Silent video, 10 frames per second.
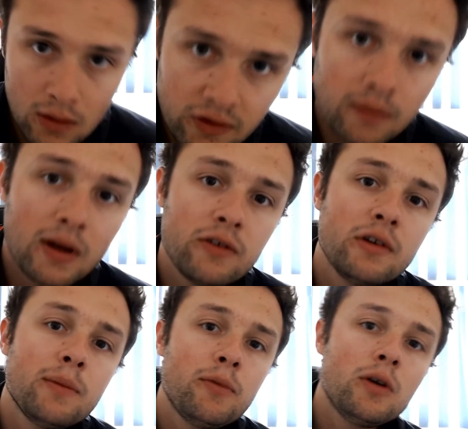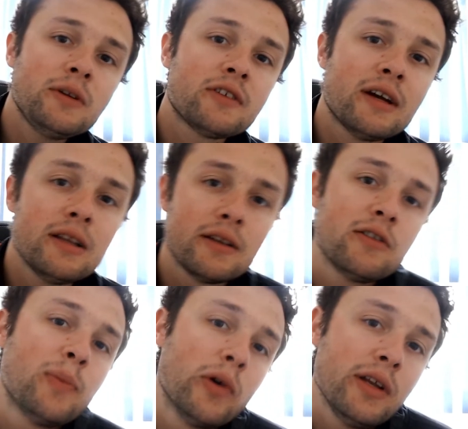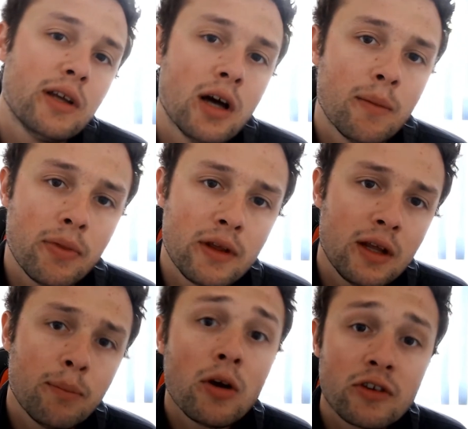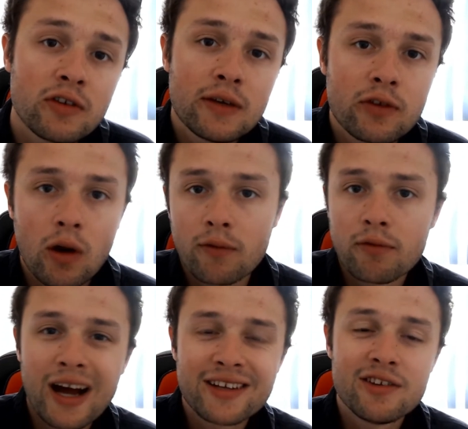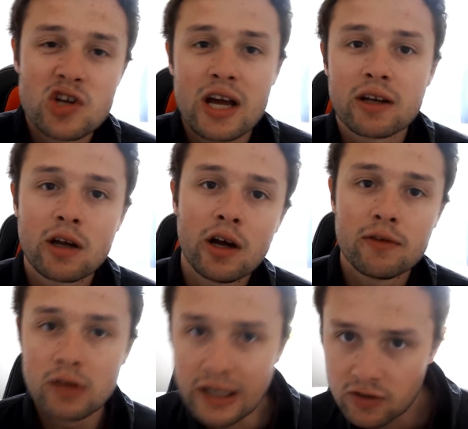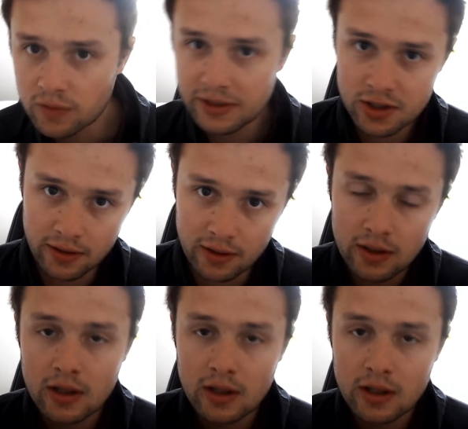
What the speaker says: So as you can probably tell at this point, the positives of RAD and JAD are kind of linked to each other.